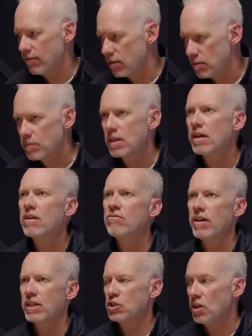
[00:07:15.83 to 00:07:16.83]
them the
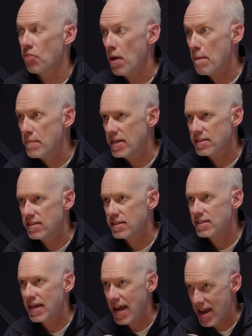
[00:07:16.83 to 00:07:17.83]
conviction, the
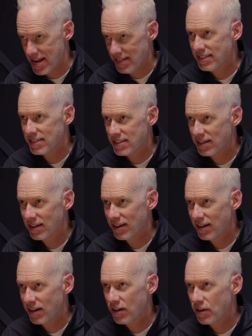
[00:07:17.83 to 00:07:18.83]
business case
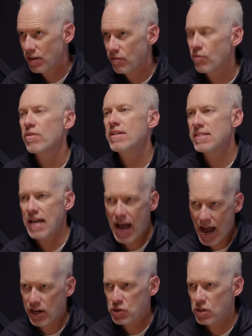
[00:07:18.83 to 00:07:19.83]
for this
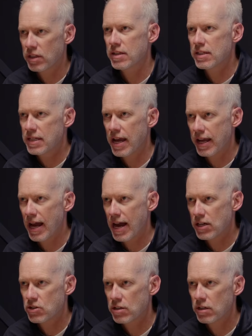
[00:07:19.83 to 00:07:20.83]
actually to take
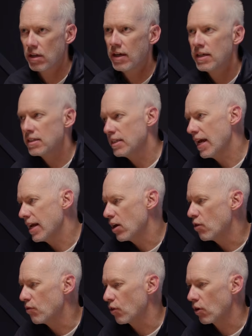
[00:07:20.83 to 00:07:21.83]
action, to take
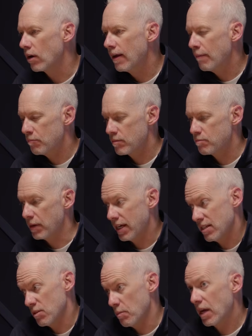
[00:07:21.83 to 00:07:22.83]
over,
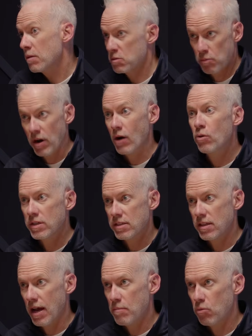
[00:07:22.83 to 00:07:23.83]
because it becomes priorities
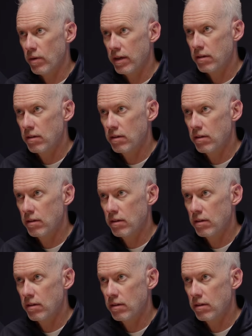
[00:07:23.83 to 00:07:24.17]
at that point.